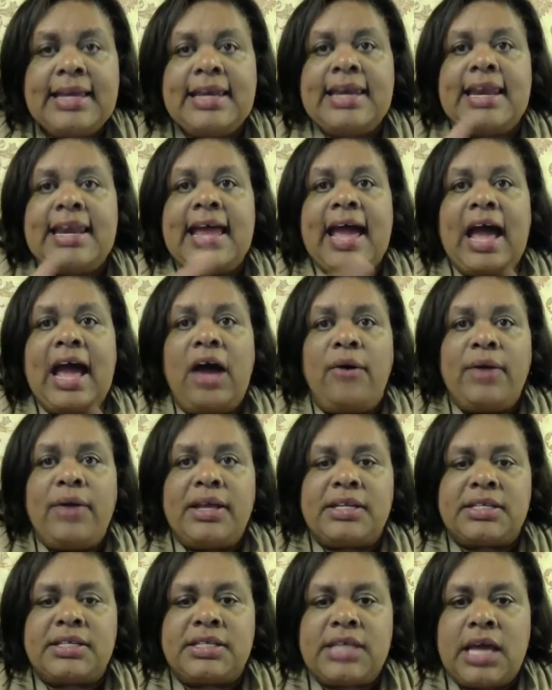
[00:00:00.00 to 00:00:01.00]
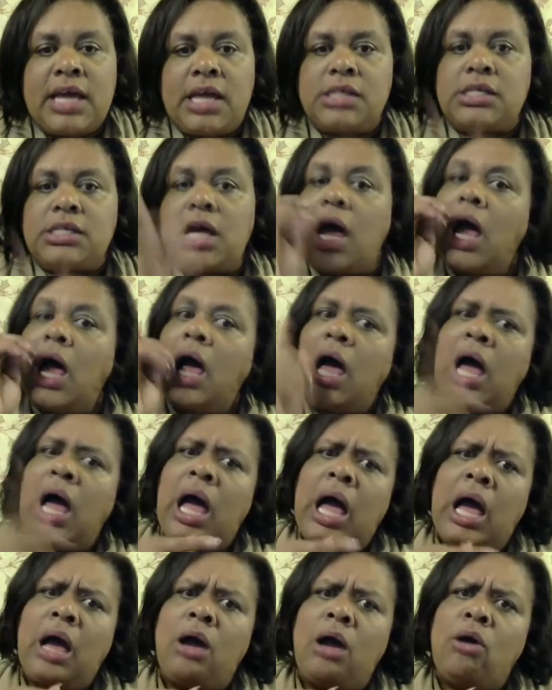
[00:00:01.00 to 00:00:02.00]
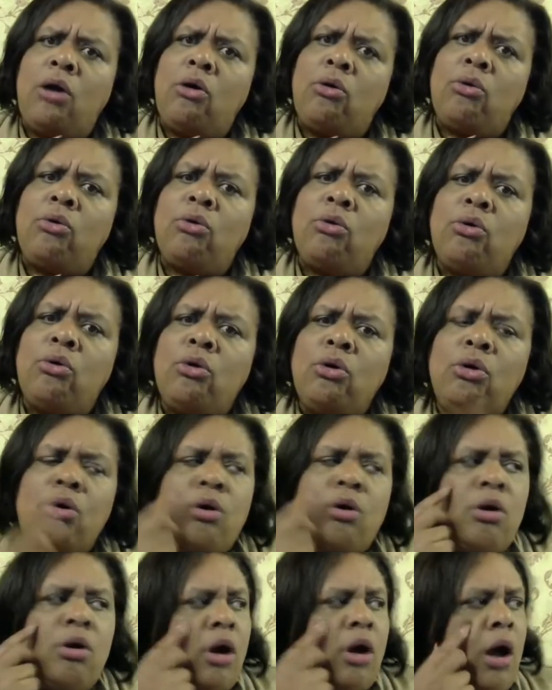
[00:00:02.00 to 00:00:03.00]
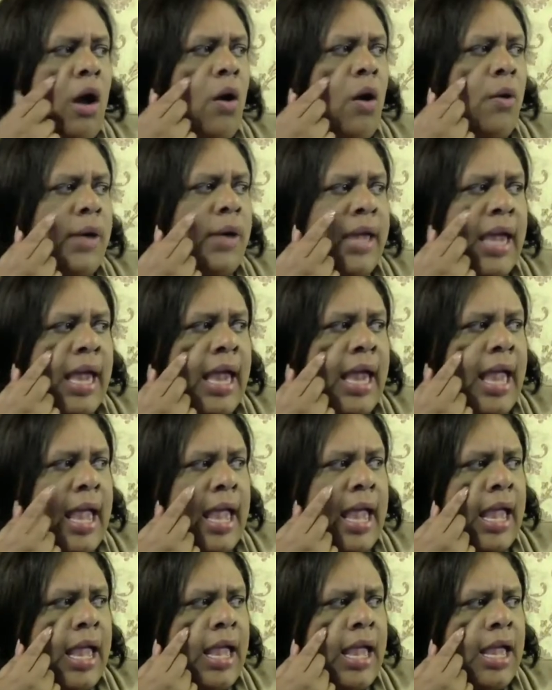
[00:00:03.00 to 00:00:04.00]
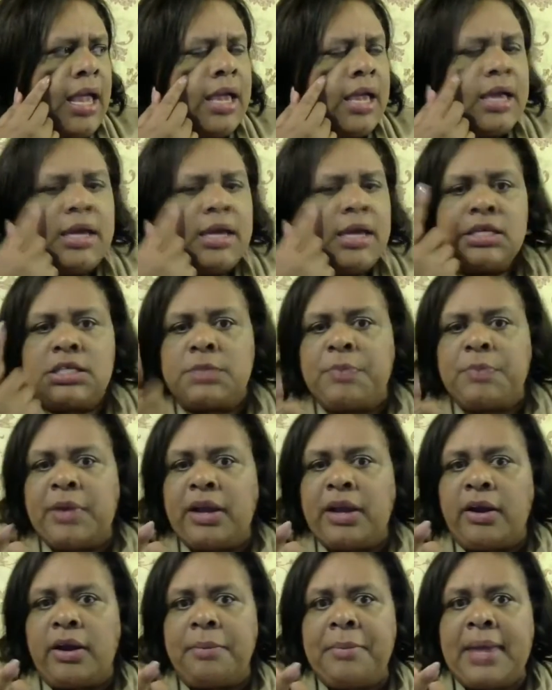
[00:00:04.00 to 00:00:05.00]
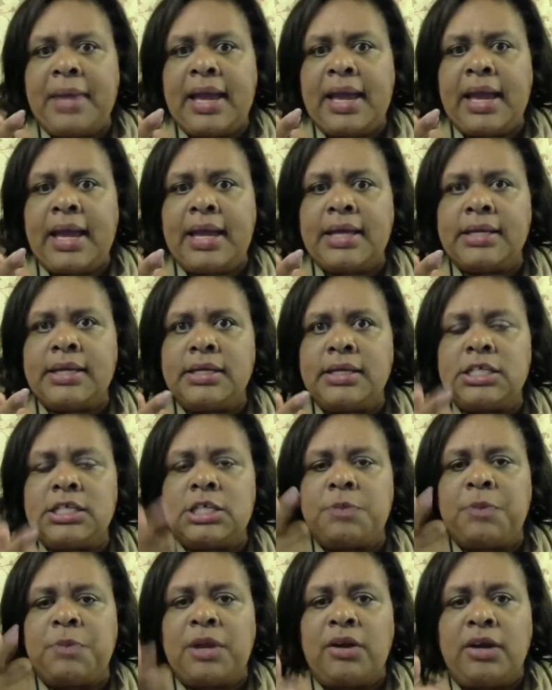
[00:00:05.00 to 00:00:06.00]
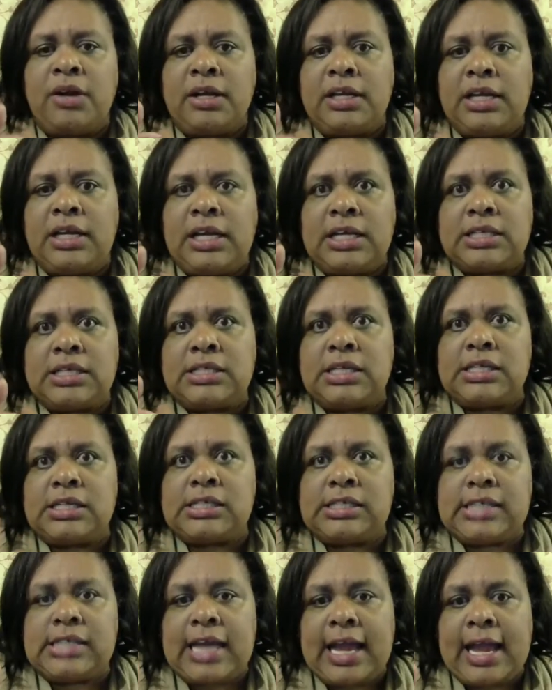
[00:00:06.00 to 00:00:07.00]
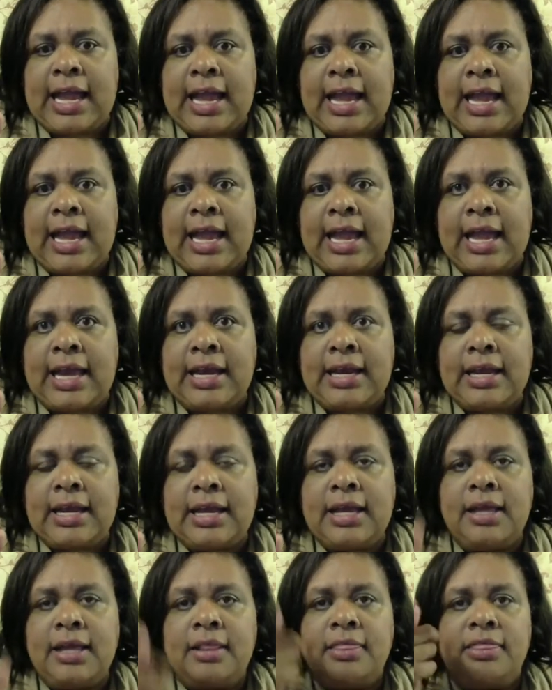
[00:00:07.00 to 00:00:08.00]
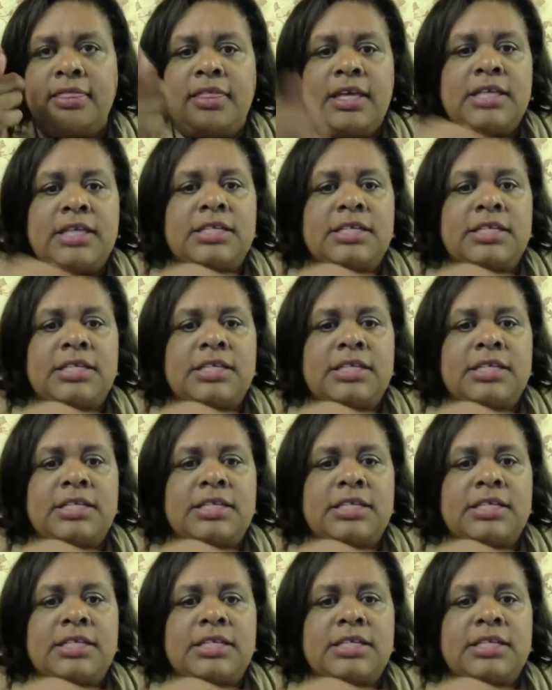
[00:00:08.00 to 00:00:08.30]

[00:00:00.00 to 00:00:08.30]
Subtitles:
now it says, oh, okay, Spirit Man, Spirit Lisa said,